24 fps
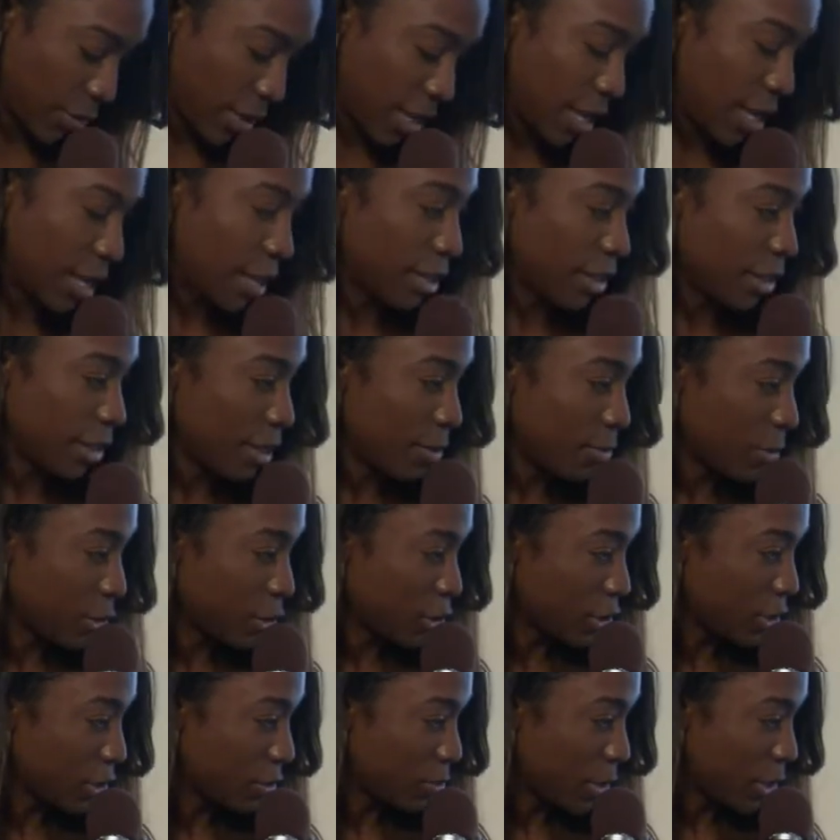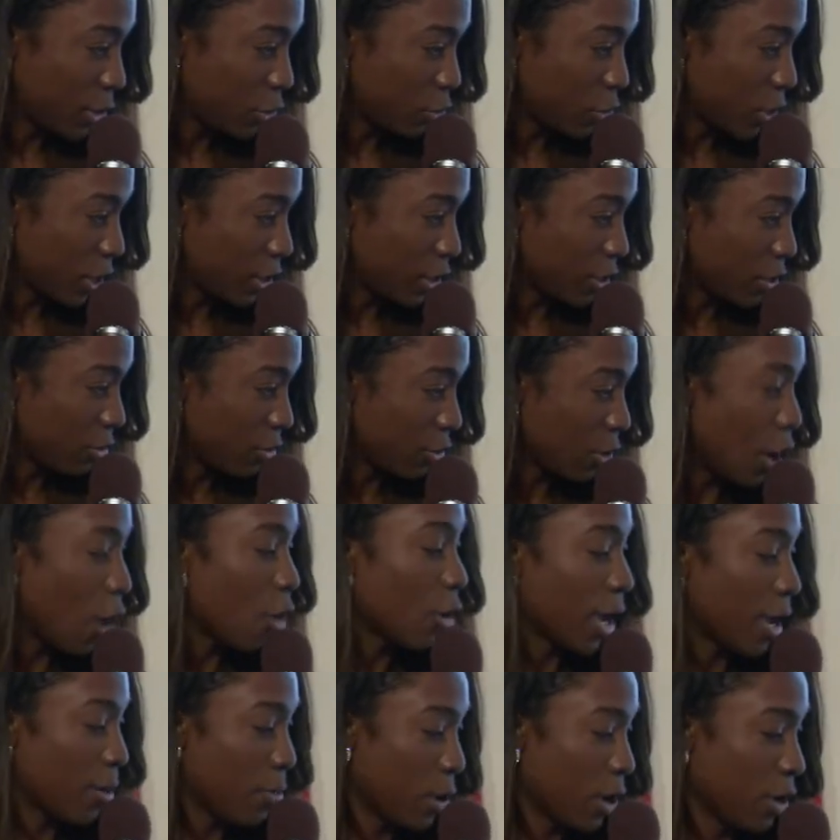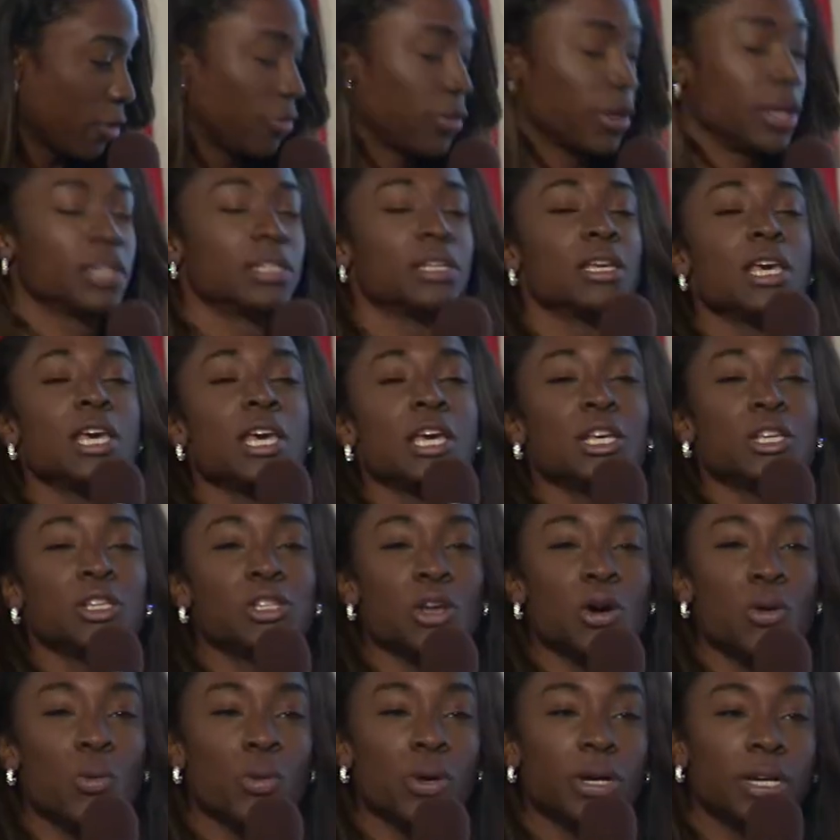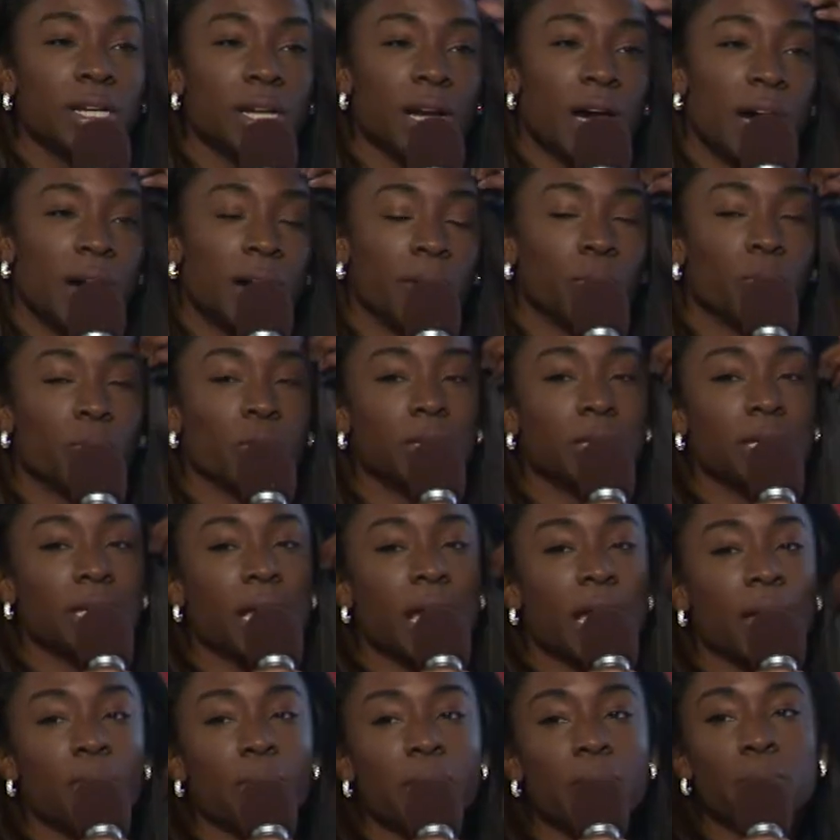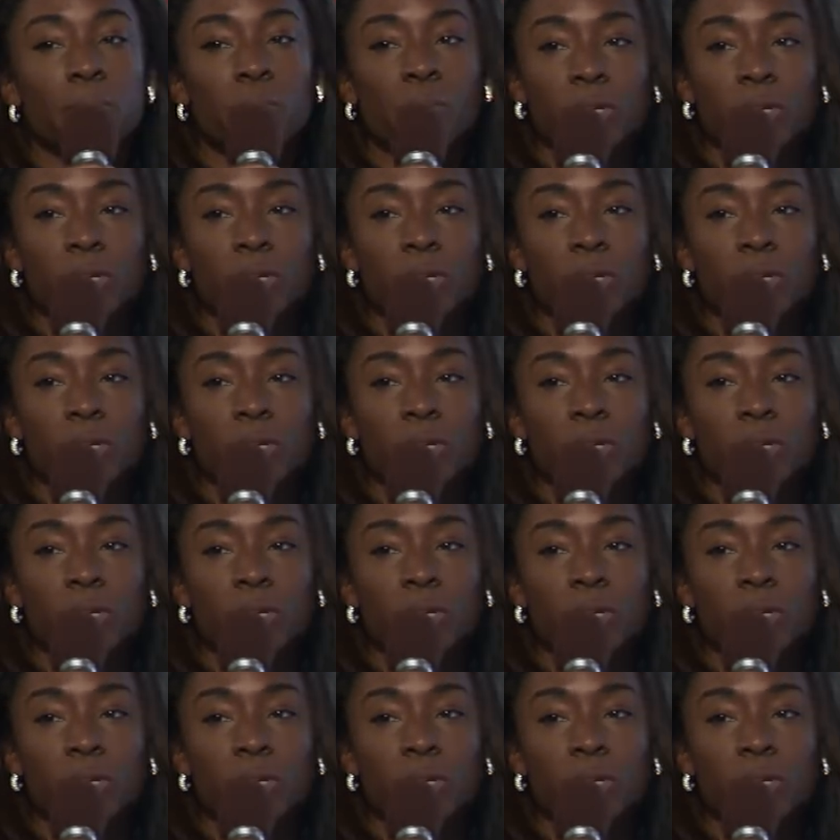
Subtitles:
and let me just make sure I don't, okay, perfect. So what really came up